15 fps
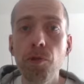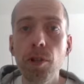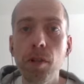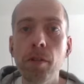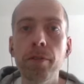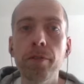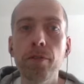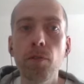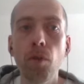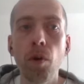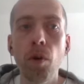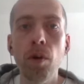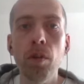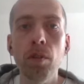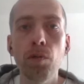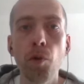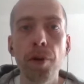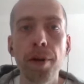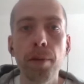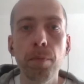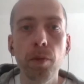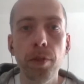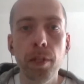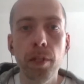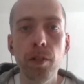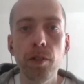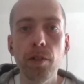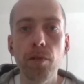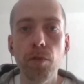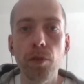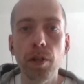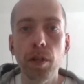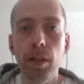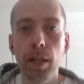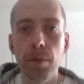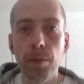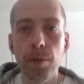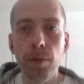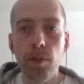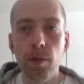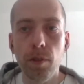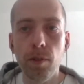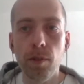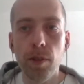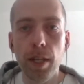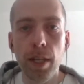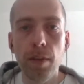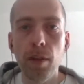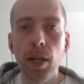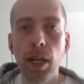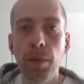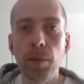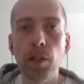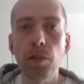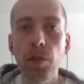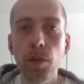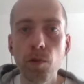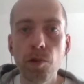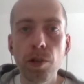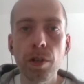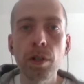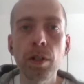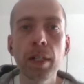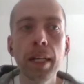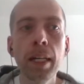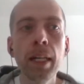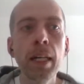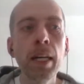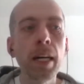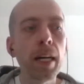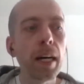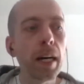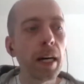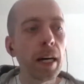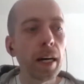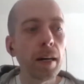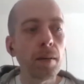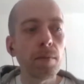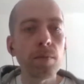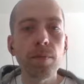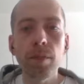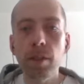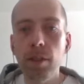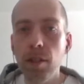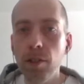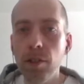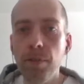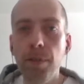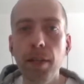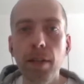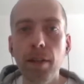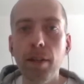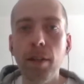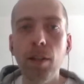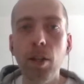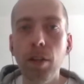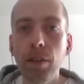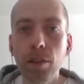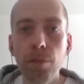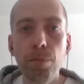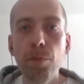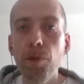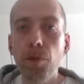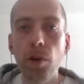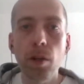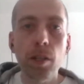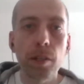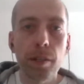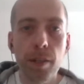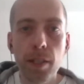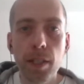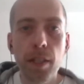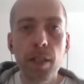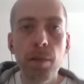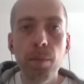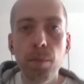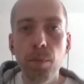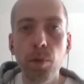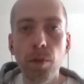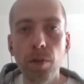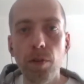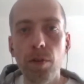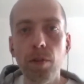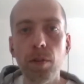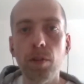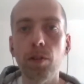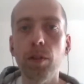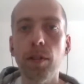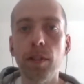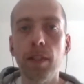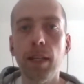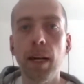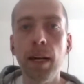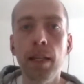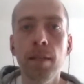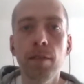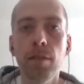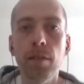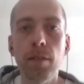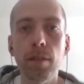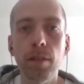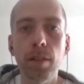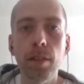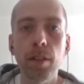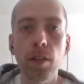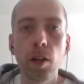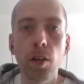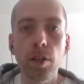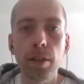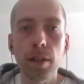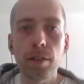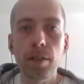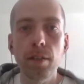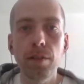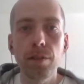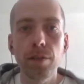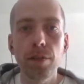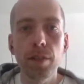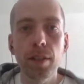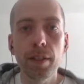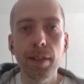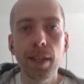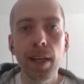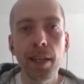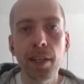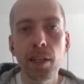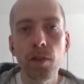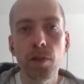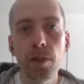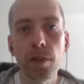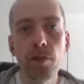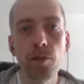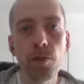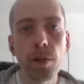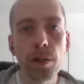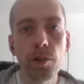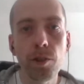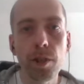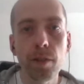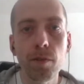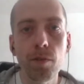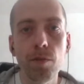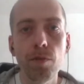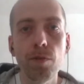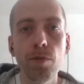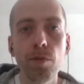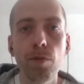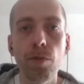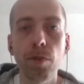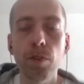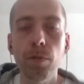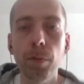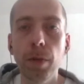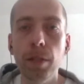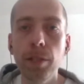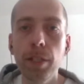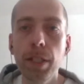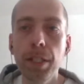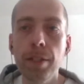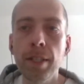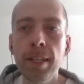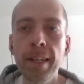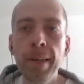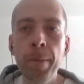shares for employees and for collaborators in the coming future. There's been a lot of bureaucracy put to the side in the context of assigning or issuing shares to third parties.